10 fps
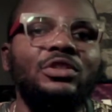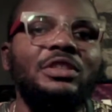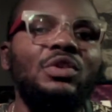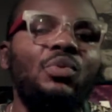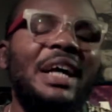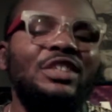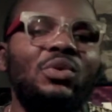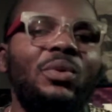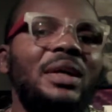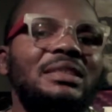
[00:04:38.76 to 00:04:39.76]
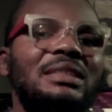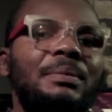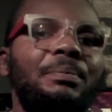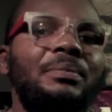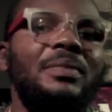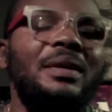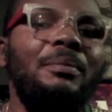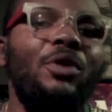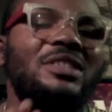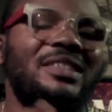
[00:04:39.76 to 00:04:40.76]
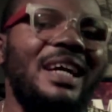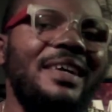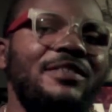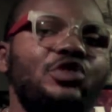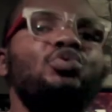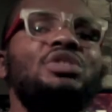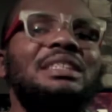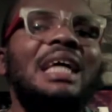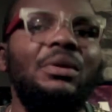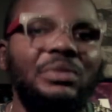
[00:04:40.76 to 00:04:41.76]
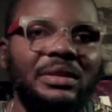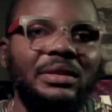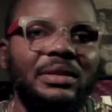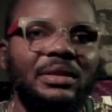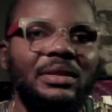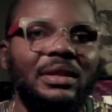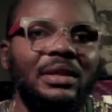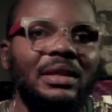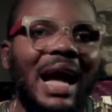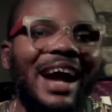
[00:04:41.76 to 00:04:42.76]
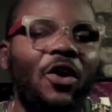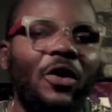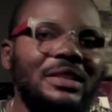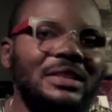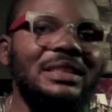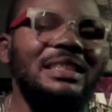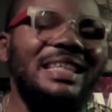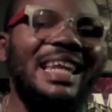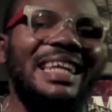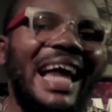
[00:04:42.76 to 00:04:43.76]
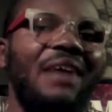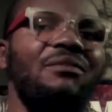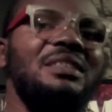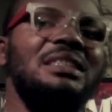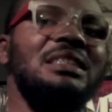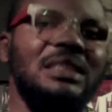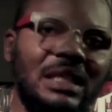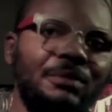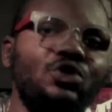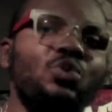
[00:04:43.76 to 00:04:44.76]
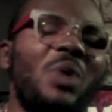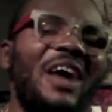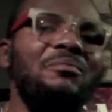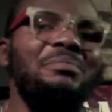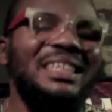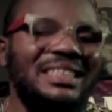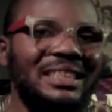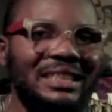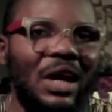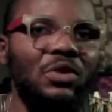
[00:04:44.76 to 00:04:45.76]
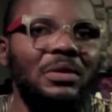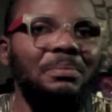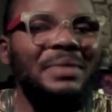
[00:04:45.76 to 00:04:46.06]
The way you want the multi-track rig to sound according in a live system, you have mixed it down